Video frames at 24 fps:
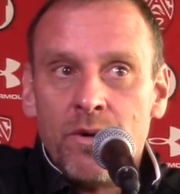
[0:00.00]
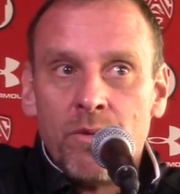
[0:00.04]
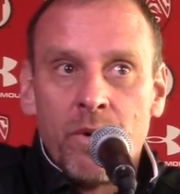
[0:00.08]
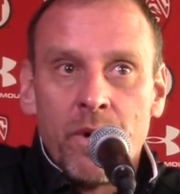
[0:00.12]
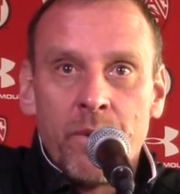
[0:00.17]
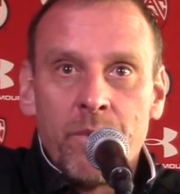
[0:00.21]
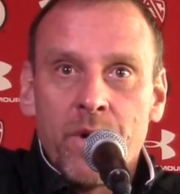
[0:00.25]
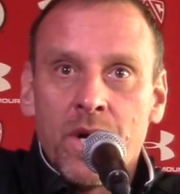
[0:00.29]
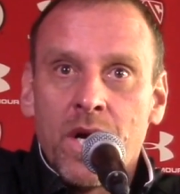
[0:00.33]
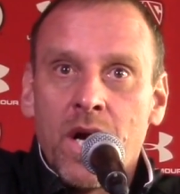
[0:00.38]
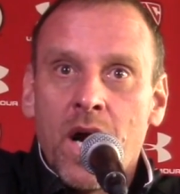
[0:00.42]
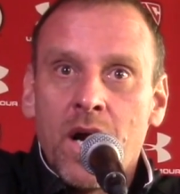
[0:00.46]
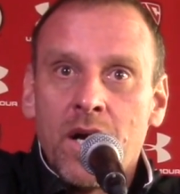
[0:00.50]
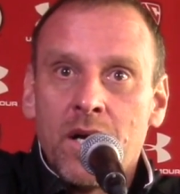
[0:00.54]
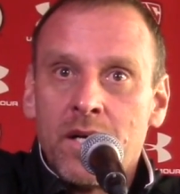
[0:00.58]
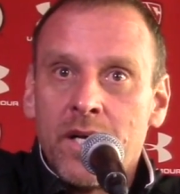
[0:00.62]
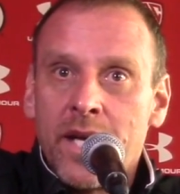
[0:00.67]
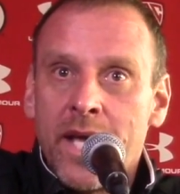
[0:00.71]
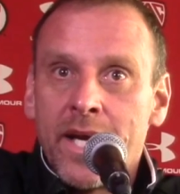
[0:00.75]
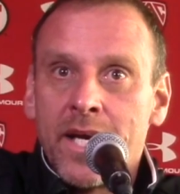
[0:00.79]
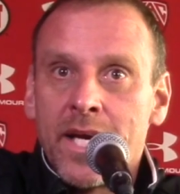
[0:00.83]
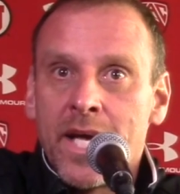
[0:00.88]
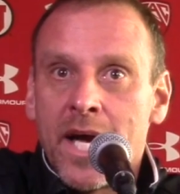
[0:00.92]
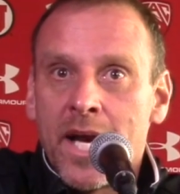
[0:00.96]
we were guarding
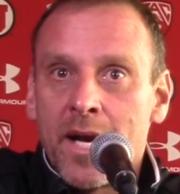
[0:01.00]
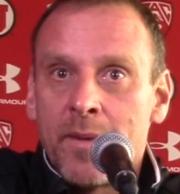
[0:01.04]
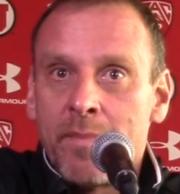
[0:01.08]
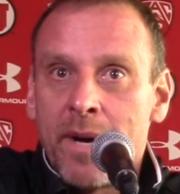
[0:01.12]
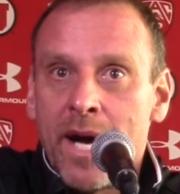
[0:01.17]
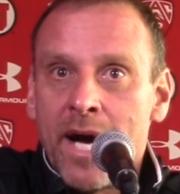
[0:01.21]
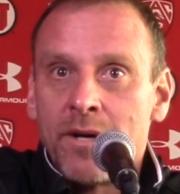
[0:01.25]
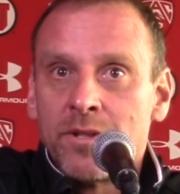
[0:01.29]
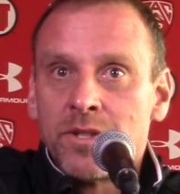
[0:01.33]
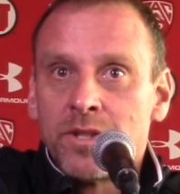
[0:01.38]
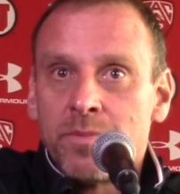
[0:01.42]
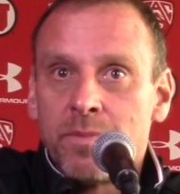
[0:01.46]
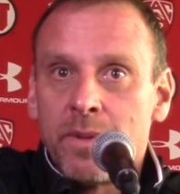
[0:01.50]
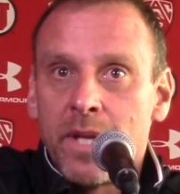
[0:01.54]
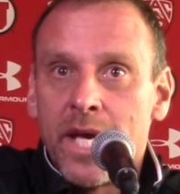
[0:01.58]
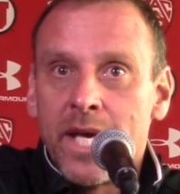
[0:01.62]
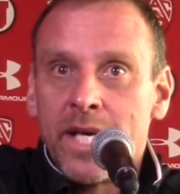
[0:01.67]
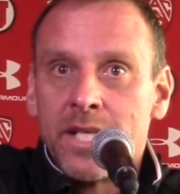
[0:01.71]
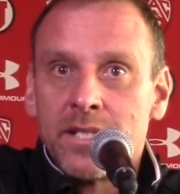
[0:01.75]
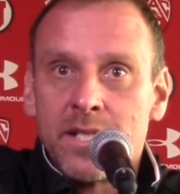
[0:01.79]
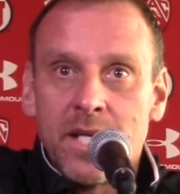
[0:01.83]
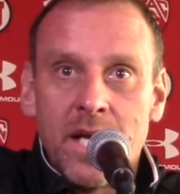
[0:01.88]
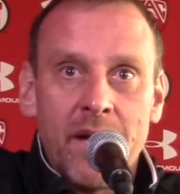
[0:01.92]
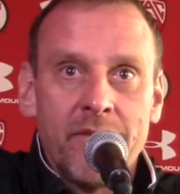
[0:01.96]
end out of bounds
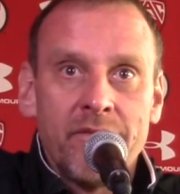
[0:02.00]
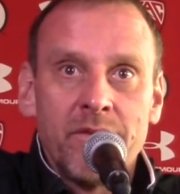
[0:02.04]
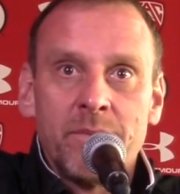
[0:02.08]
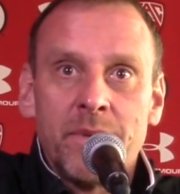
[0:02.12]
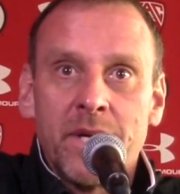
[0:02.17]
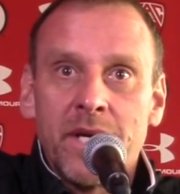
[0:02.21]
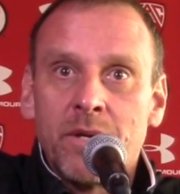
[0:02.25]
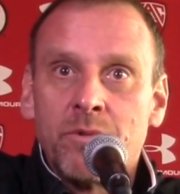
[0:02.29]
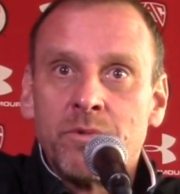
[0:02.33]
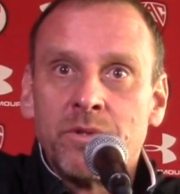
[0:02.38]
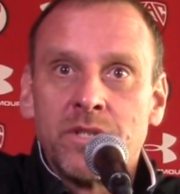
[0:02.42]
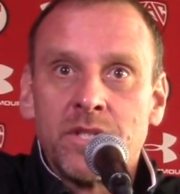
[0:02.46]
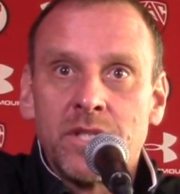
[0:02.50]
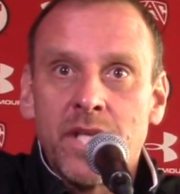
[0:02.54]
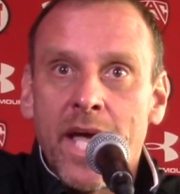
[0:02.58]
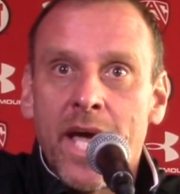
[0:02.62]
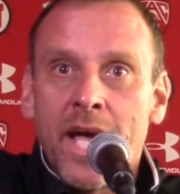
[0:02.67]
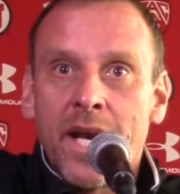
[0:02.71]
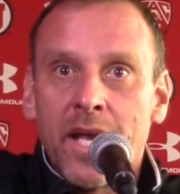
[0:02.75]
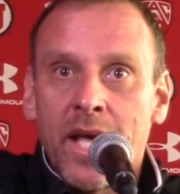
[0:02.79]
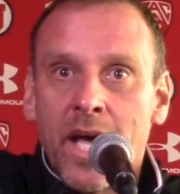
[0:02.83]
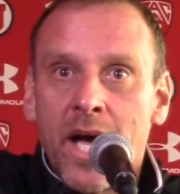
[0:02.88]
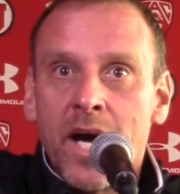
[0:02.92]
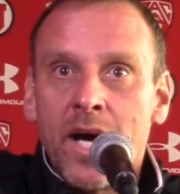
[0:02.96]
plays and everybody was
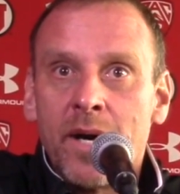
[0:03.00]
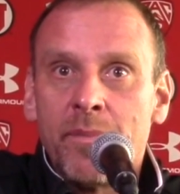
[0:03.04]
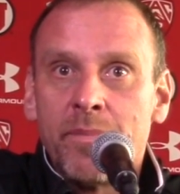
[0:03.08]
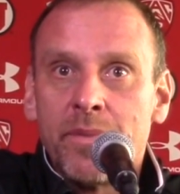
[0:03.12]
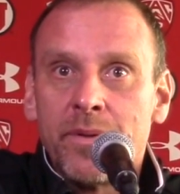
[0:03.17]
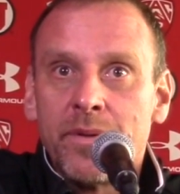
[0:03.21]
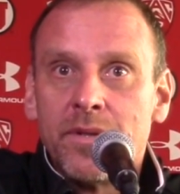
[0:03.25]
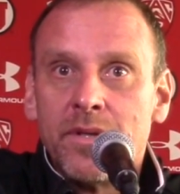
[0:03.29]
standing up.